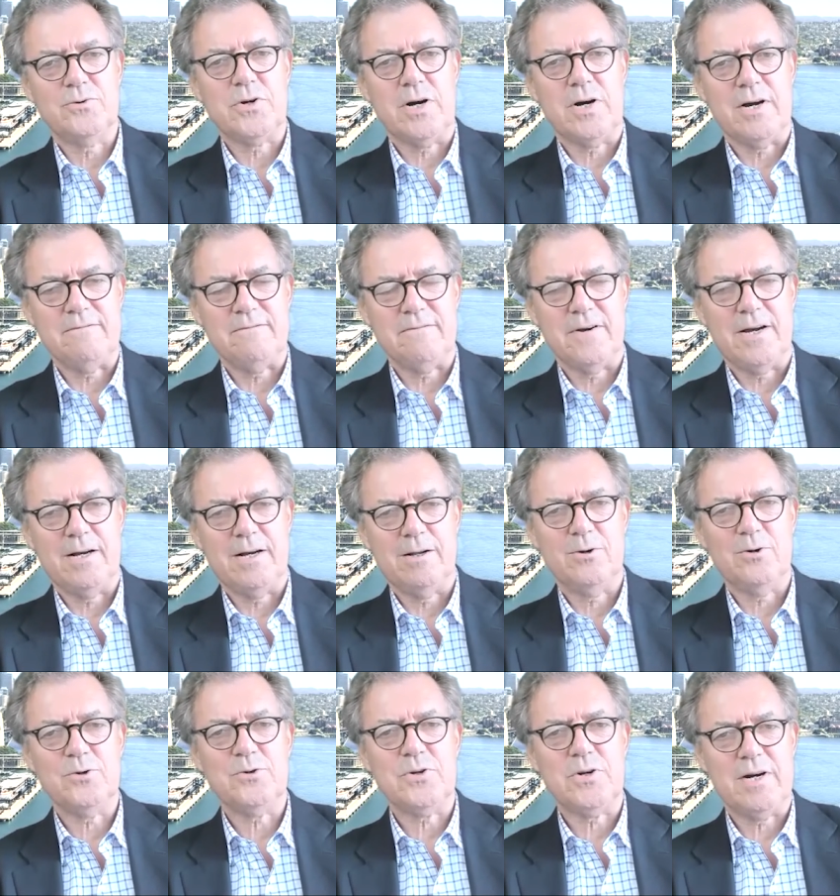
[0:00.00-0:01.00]
try
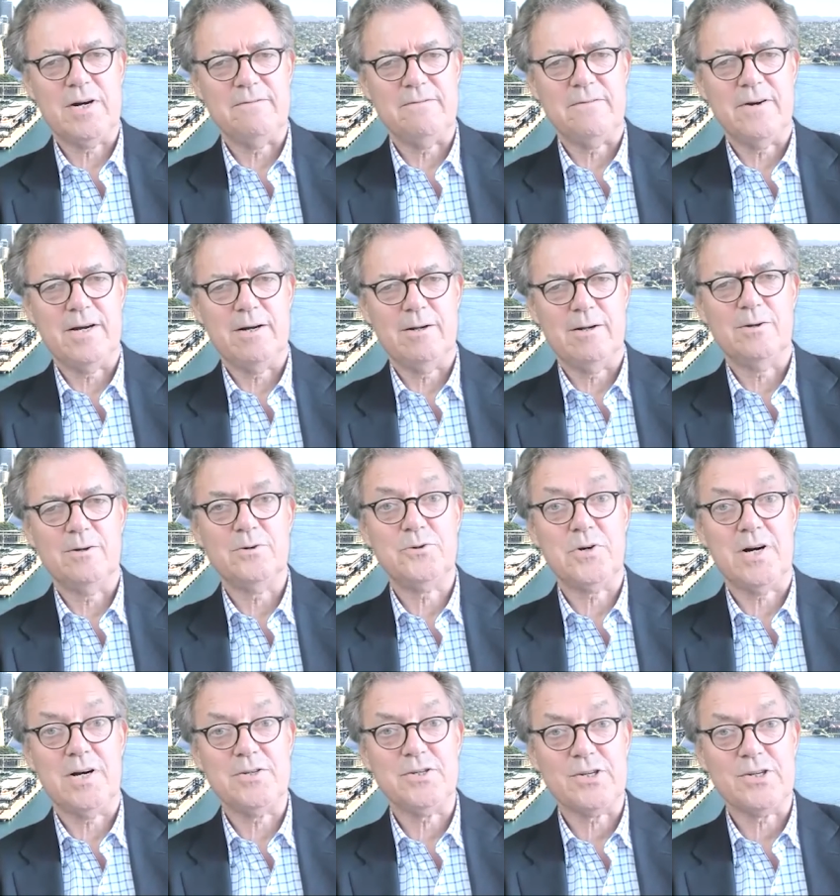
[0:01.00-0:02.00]
fail try fail
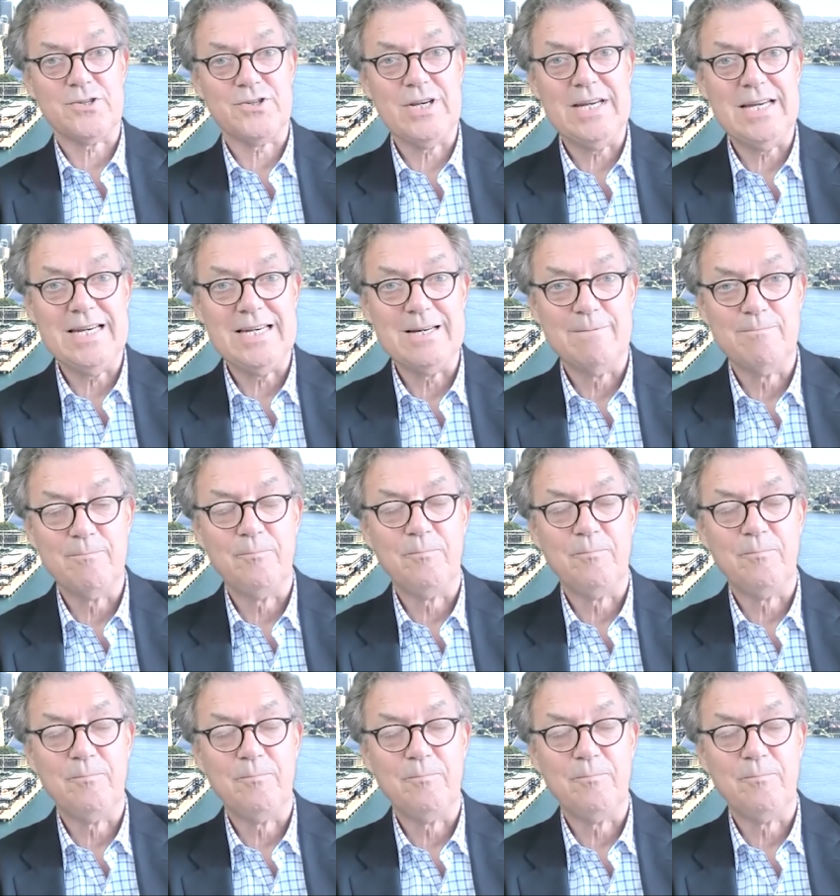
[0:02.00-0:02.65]
try succeed.